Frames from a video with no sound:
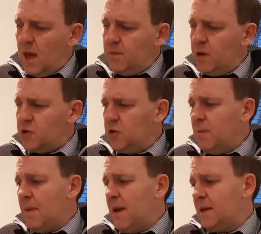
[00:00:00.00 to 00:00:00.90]
I'm not sure
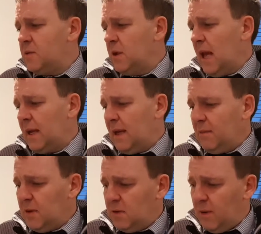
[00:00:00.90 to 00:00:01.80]
my mate would like it. I
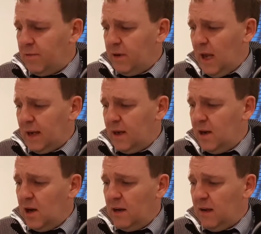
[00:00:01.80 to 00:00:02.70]
don't know whether he'd like it or
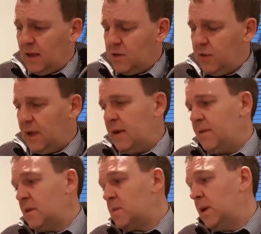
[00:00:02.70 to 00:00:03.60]
not. He'd like to drink
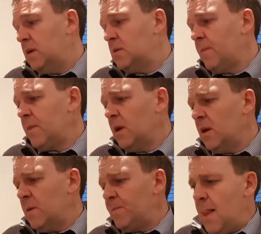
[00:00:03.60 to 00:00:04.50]
anything, I suppose.
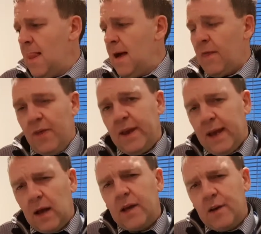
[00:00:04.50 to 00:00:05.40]
I
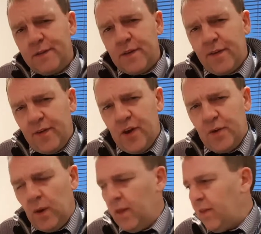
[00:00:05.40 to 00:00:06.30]
think I'll go for the
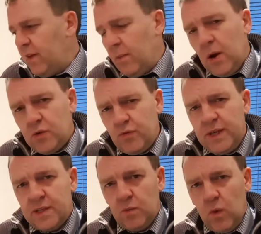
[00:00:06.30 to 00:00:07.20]
third one. I think the most
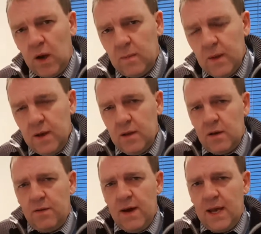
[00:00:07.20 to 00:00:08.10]
recent one, the
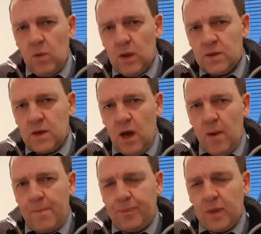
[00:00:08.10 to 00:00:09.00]
Kveik one's got
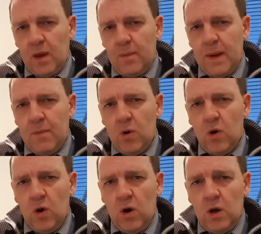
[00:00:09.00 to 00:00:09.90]
a bit
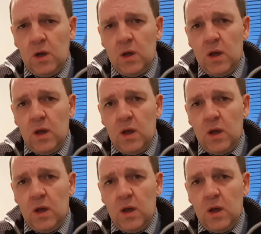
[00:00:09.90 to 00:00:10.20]
more